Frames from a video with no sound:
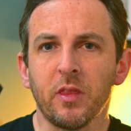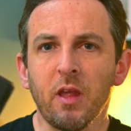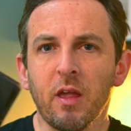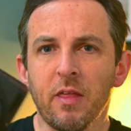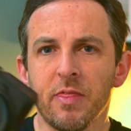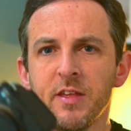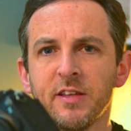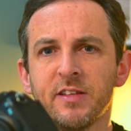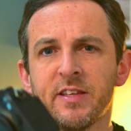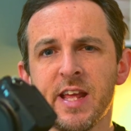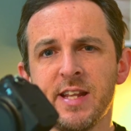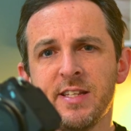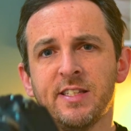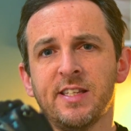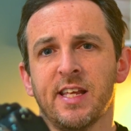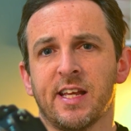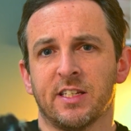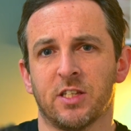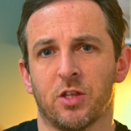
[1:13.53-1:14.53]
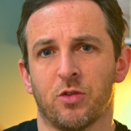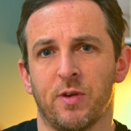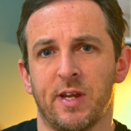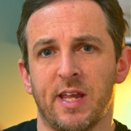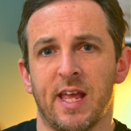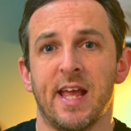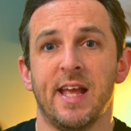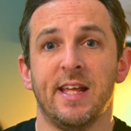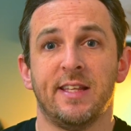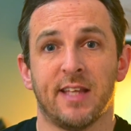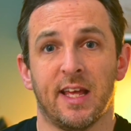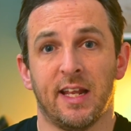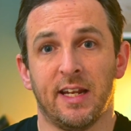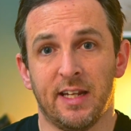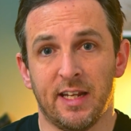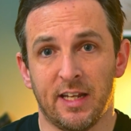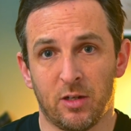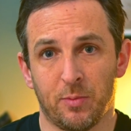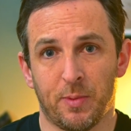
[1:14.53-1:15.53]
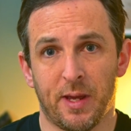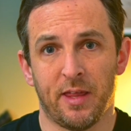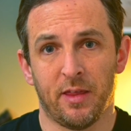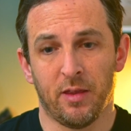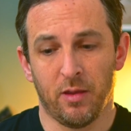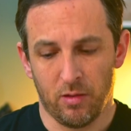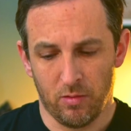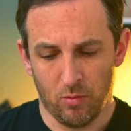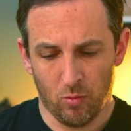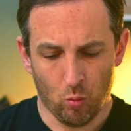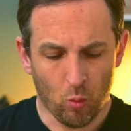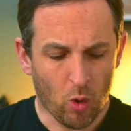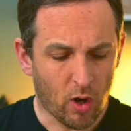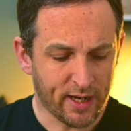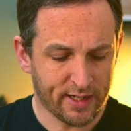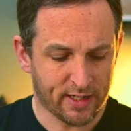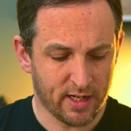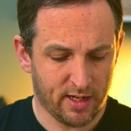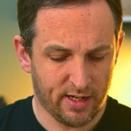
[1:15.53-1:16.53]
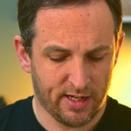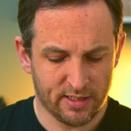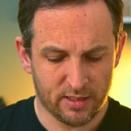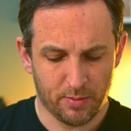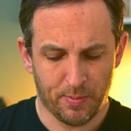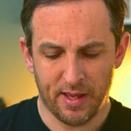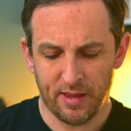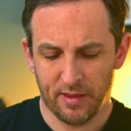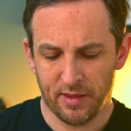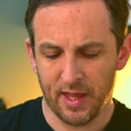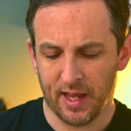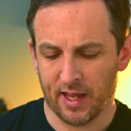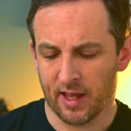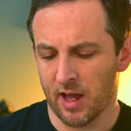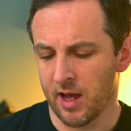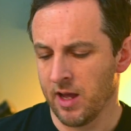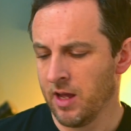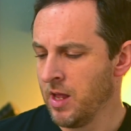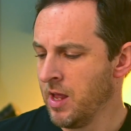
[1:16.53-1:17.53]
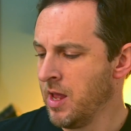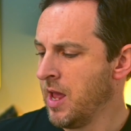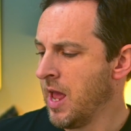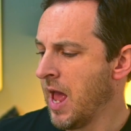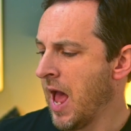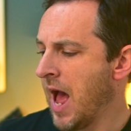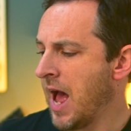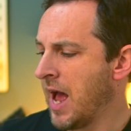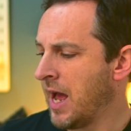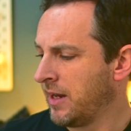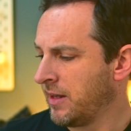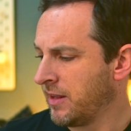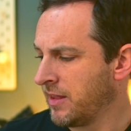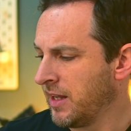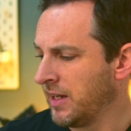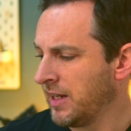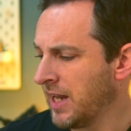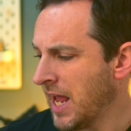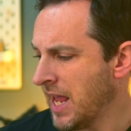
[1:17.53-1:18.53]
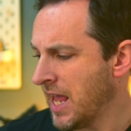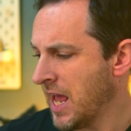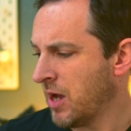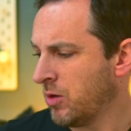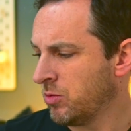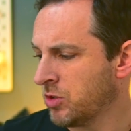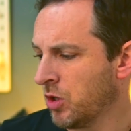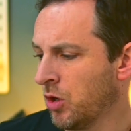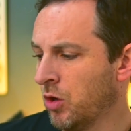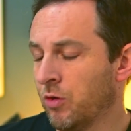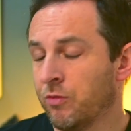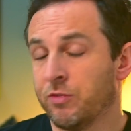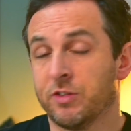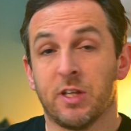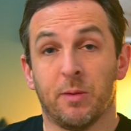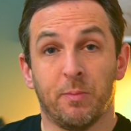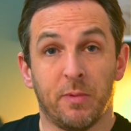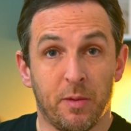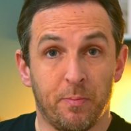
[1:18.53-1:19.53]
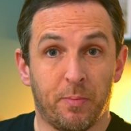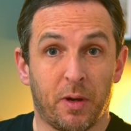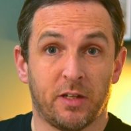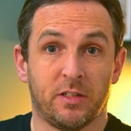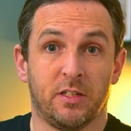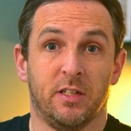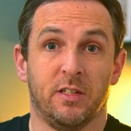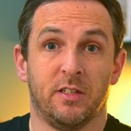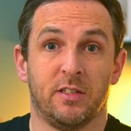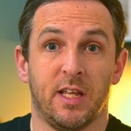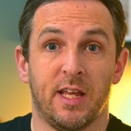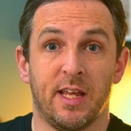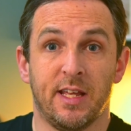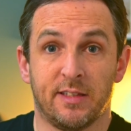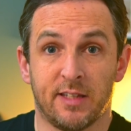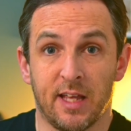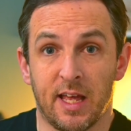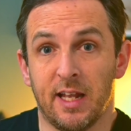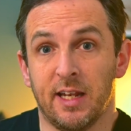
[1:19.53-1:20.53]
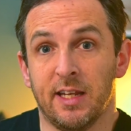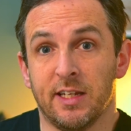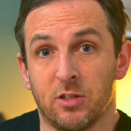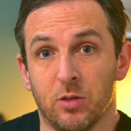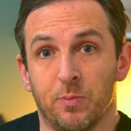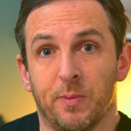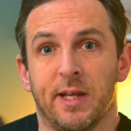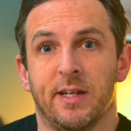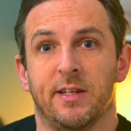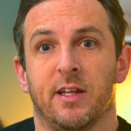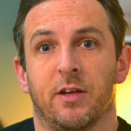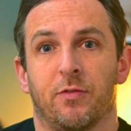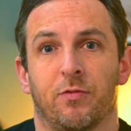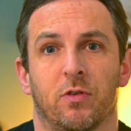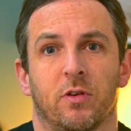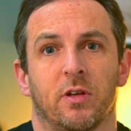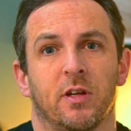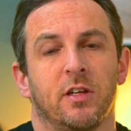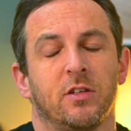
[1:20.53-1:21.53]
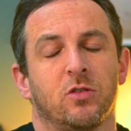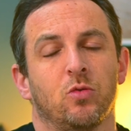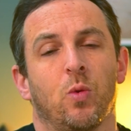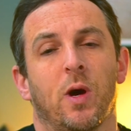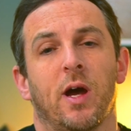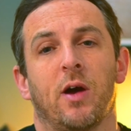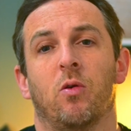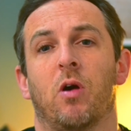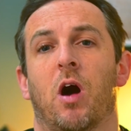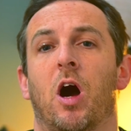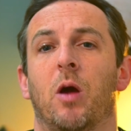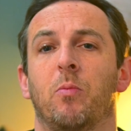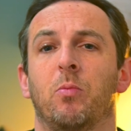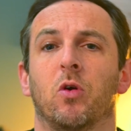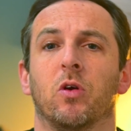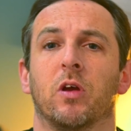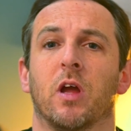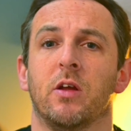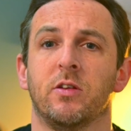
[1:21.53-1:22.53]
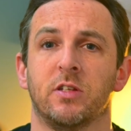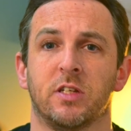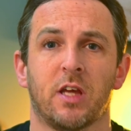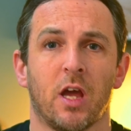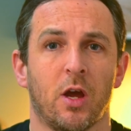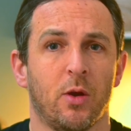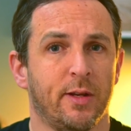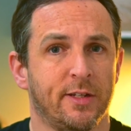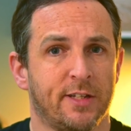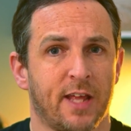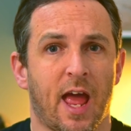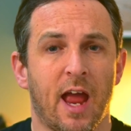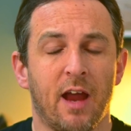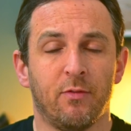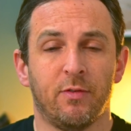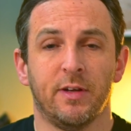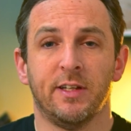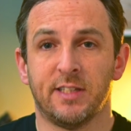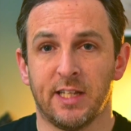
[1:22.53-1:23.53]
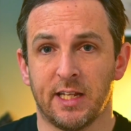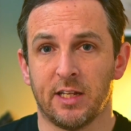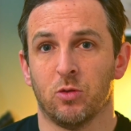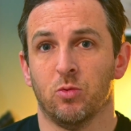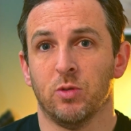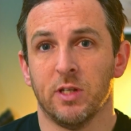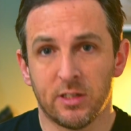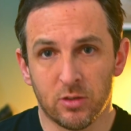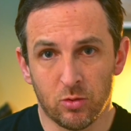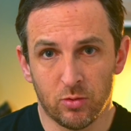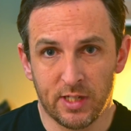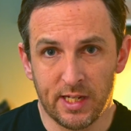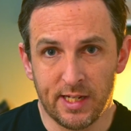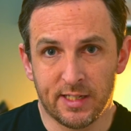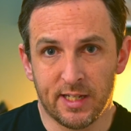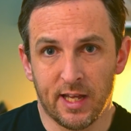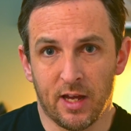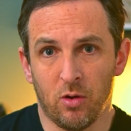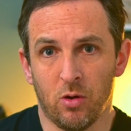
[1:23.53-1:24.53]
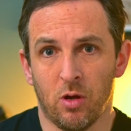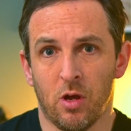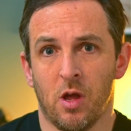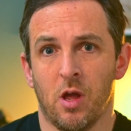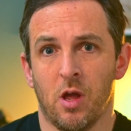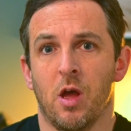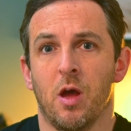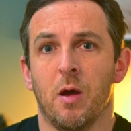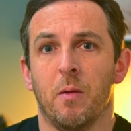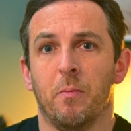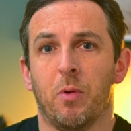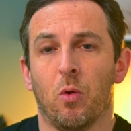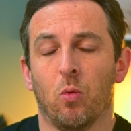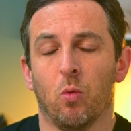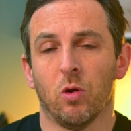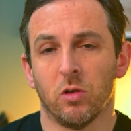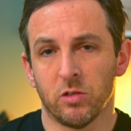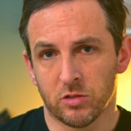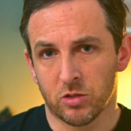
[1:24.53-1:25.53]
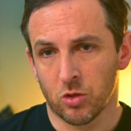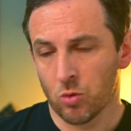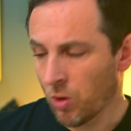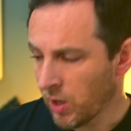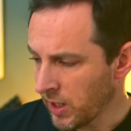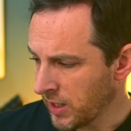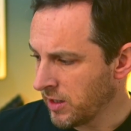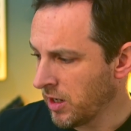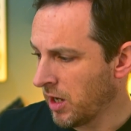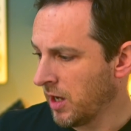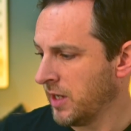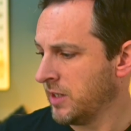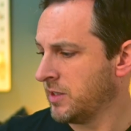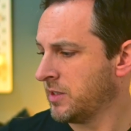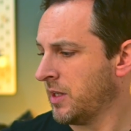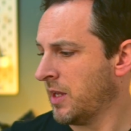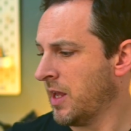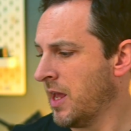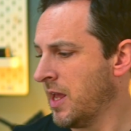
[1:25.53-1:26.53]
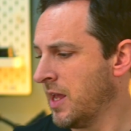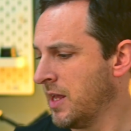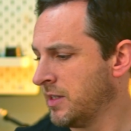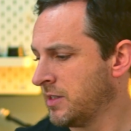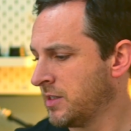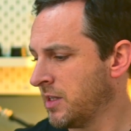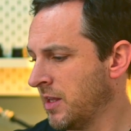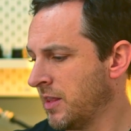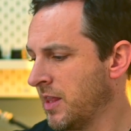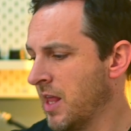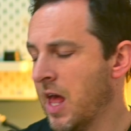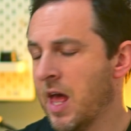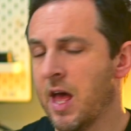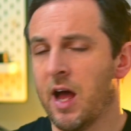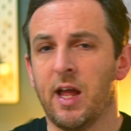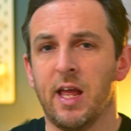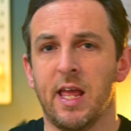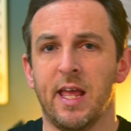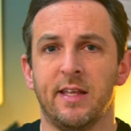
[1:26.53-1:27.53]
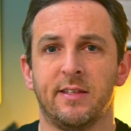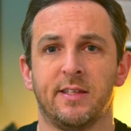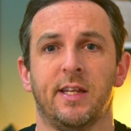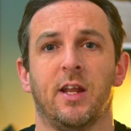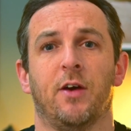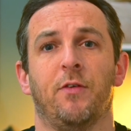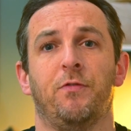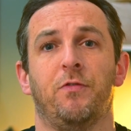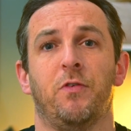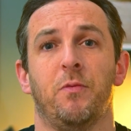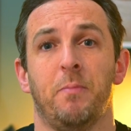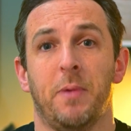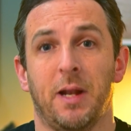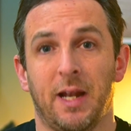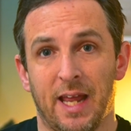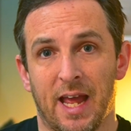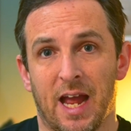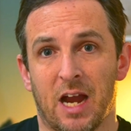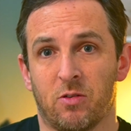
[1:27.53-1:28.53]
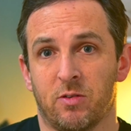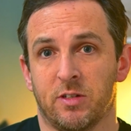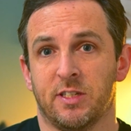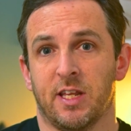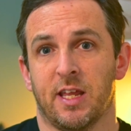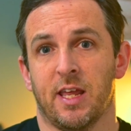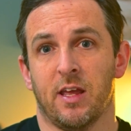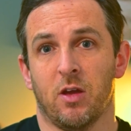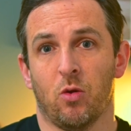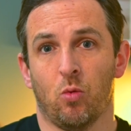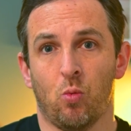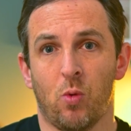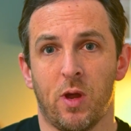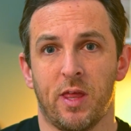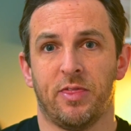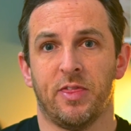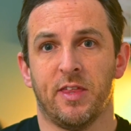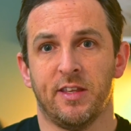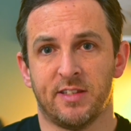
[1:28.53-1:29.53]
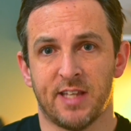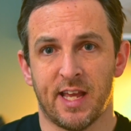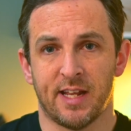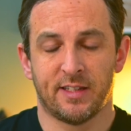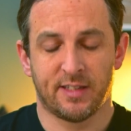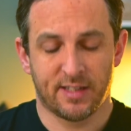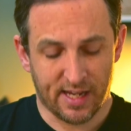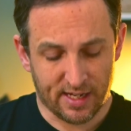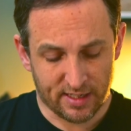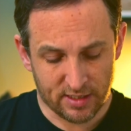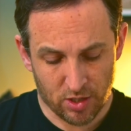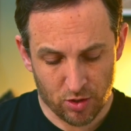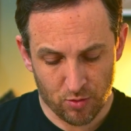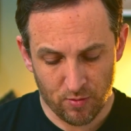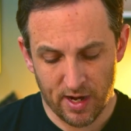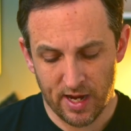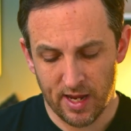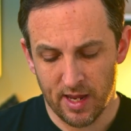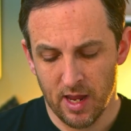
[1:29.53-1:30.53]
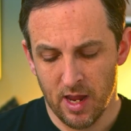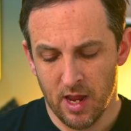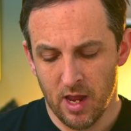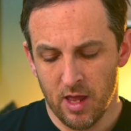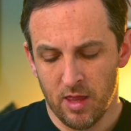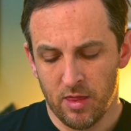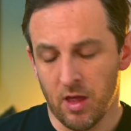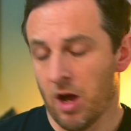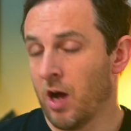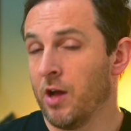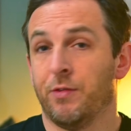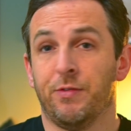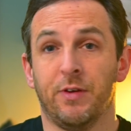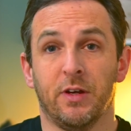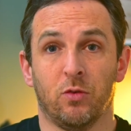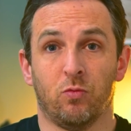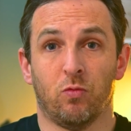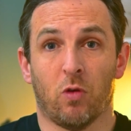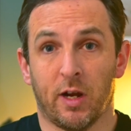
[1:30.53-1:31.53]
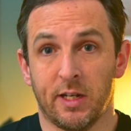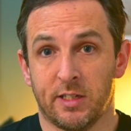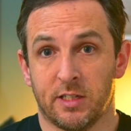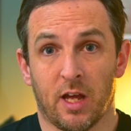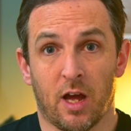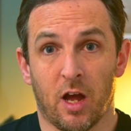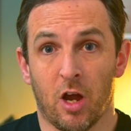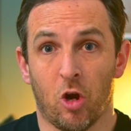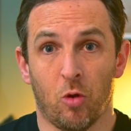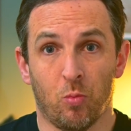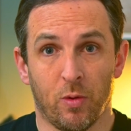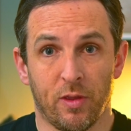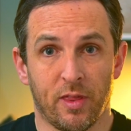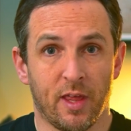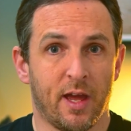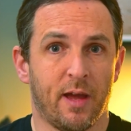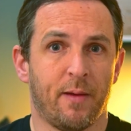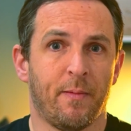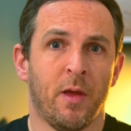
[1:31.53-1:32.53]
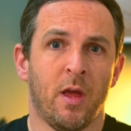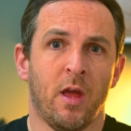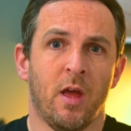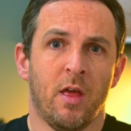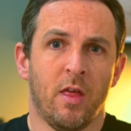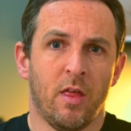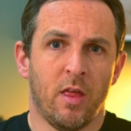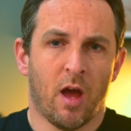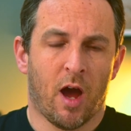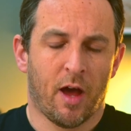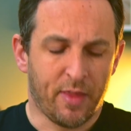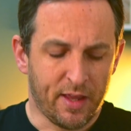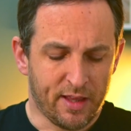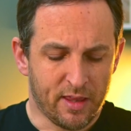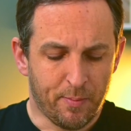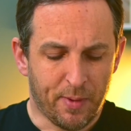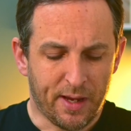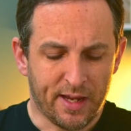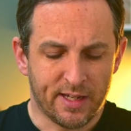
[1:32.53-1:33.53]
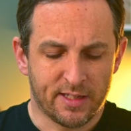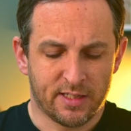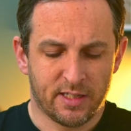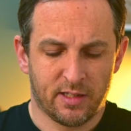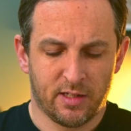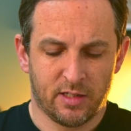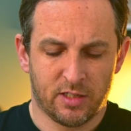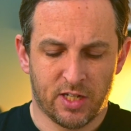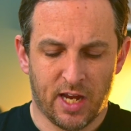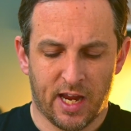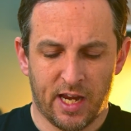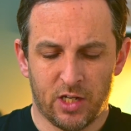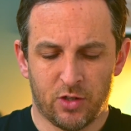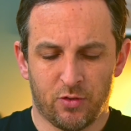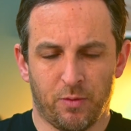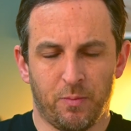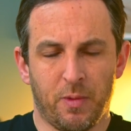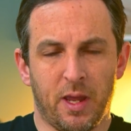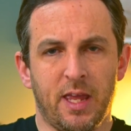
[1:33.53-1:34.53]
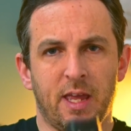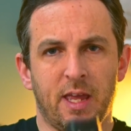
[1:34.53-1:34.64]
The Z6iii is a little bit wider, it's a bit thicker, and the layout of some of the buttons is a little bit different as well. I'm not going to go into every single little detail, but what's quite nice is that there is enough familiarity with the Z6iii that I feel right at home with it. I think the biggest change for me